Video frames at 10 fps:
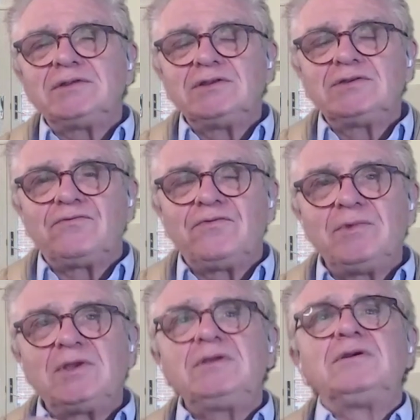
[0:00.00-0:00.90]
is
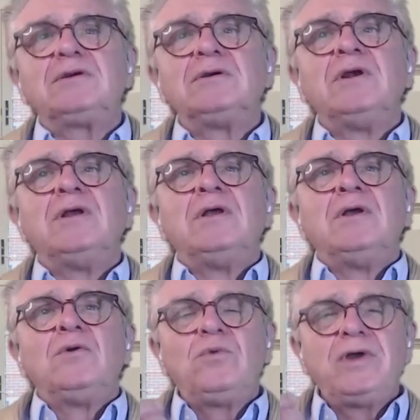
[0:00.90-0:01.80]
familiar
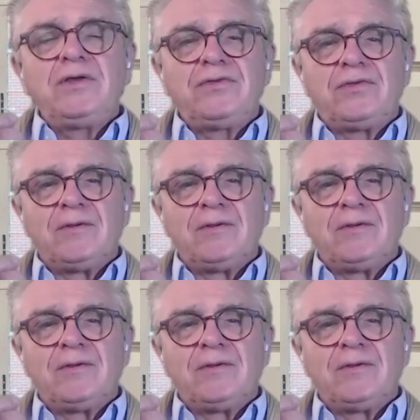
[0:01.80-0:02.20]
with